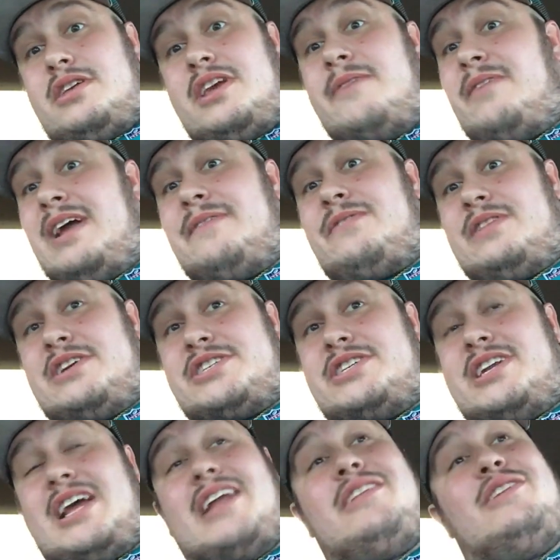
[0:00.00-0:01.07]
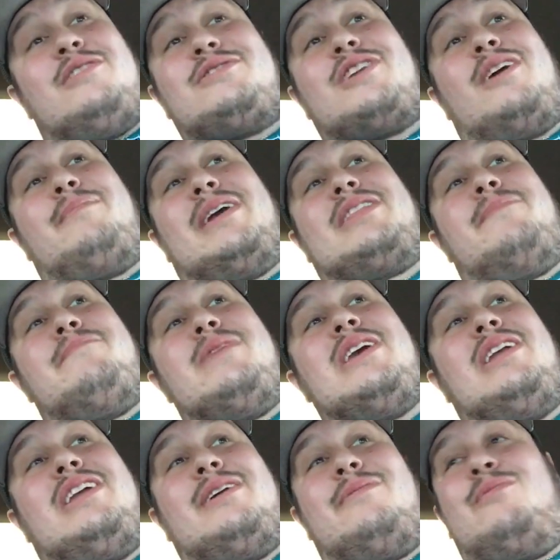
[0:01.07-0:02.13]
get ready for this shit. And you talking about the
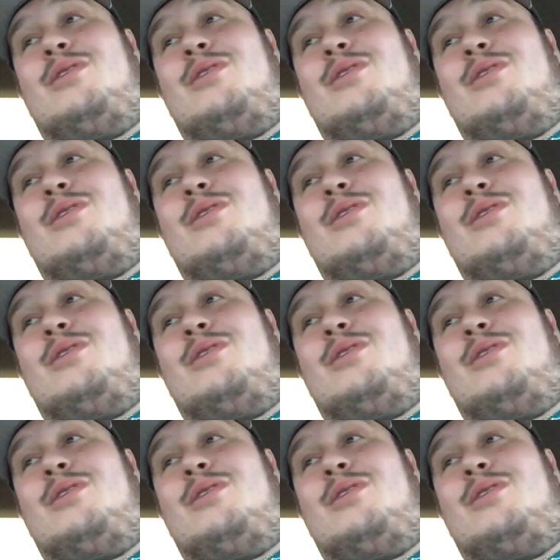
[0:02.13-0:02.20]
media